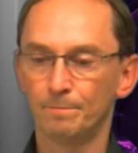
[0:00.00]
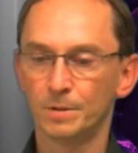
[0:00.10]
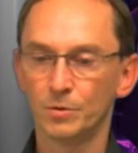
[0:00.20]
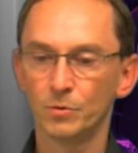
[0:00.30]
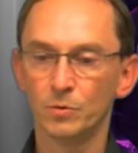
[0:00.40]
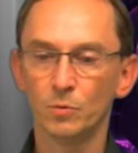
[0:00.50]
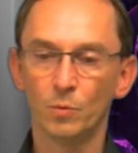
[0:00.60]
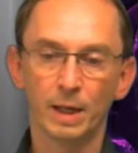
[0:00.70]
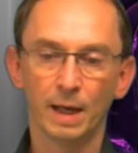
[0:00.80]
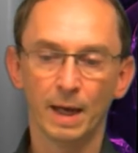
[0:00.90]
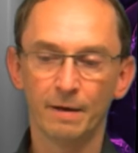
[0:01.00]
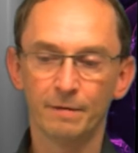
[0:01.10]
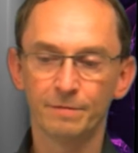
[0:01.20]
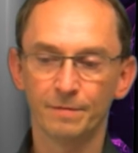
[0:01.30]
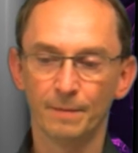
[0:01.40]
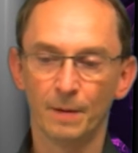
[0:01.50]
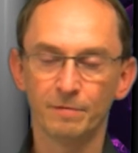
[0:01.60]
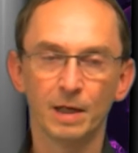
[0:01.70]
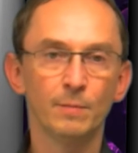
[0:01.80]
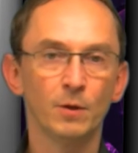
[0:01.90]
tool we have
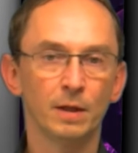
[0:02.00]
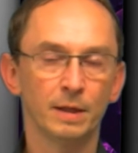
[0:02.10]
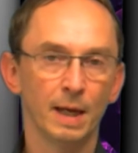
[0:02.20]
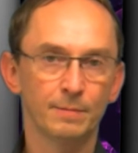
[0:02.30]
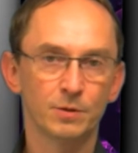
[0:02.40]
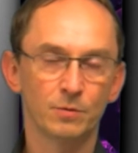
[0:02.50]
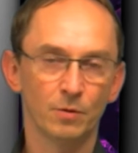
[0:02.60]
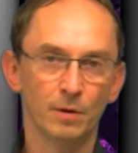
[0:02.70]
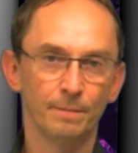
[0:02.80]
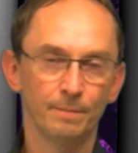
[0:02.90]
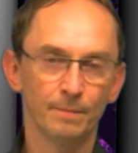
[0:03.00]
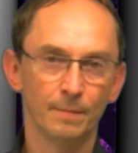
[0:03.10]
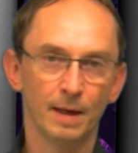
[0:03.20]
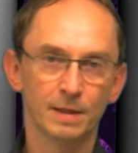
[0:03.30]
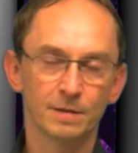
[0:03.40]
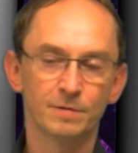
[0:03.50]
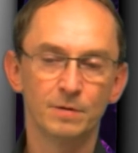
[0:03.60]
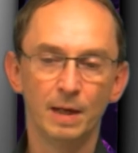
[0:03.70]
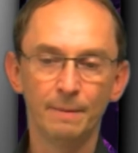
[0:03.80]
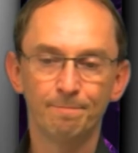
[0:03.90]
available on the App Store as of
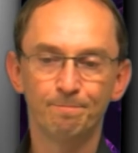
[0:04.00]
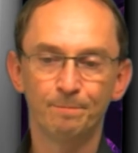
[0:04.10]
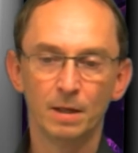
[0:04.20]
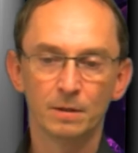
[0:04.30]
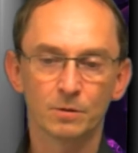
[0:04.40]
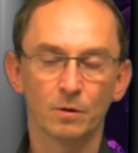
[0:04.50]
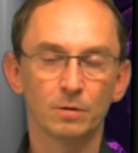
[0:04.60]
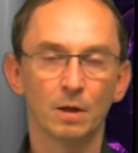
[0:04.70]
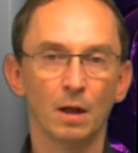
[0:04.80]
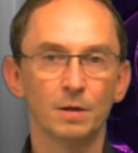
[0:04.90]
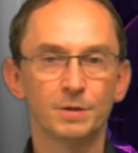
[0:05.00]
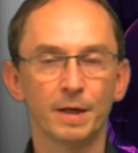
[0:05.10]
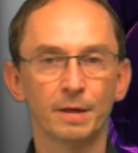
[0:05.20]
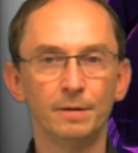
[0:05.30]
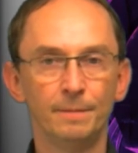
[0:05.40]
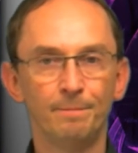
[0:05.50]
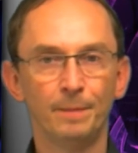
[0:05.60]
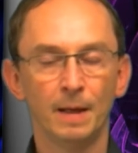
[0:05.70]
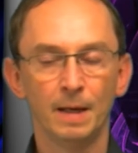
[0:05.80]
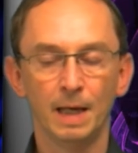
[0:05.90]
today. It's called ColorChecker
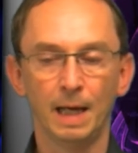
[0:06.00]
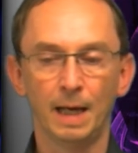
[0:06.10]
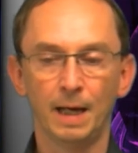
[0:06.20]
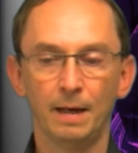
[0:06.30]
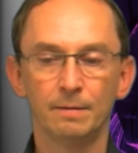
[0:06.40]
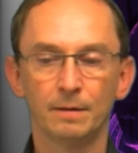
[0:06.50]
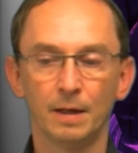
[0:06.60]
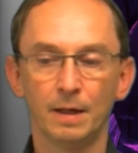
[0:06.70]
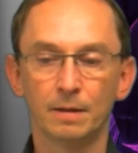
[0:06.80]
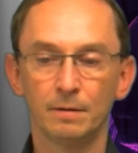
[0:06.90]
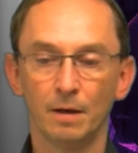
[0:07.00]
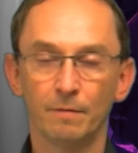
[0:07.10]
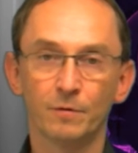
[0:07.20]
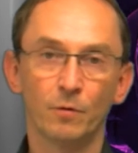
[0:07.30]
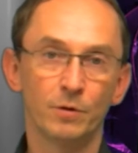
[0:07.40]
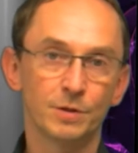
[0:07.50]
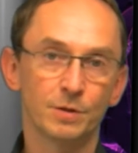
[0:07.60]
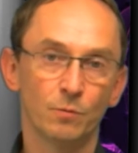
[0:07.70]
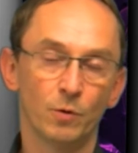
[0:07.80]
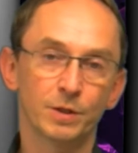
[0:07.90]
and it of
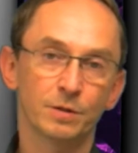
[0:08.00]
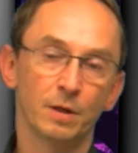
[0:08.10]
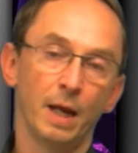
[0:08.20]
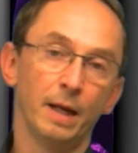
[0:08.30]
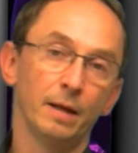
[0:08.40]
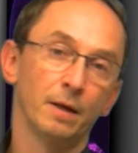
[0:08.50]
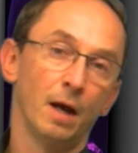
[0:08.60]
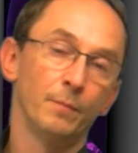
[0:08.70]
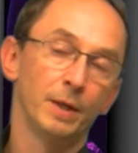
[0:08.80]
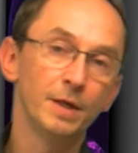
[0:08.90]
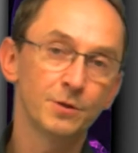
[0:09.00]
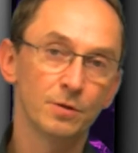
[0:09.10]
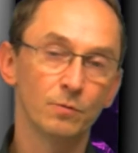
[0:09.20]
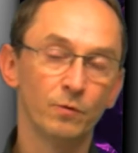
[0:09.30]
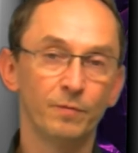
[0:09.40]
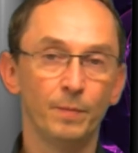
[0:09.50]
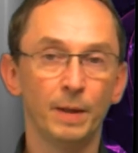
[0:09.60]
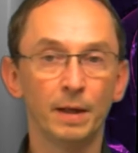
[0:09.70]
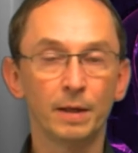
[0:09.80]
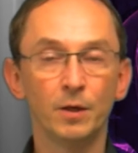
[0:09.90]
course works in combination with
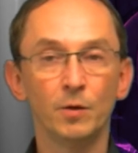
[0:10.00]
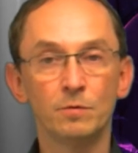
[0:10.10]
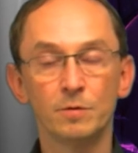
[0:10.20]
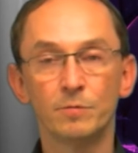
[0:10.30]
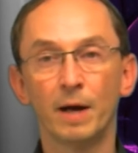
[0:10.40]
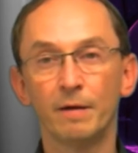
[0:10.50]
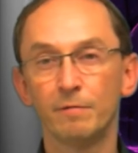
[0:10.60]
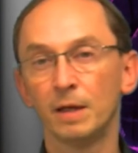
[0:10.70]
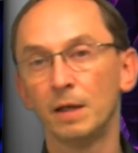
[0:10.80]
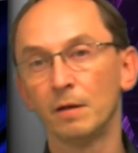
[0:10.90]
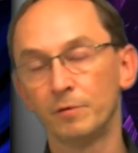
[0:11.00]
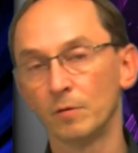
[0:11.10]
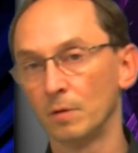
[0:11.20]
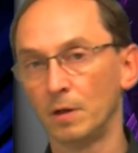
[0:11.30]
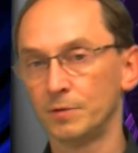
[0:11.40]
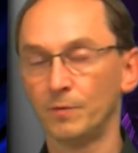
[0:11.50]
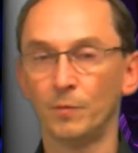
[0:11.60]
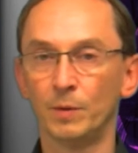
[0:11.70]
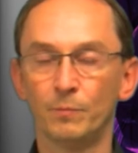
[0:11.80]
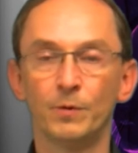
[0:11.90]
PDQ to drive any of your large
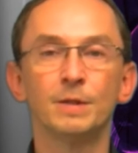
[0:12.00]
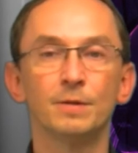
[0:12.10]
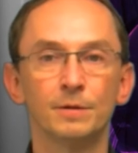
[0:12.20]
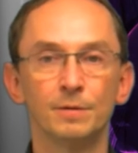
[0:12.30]
format printer.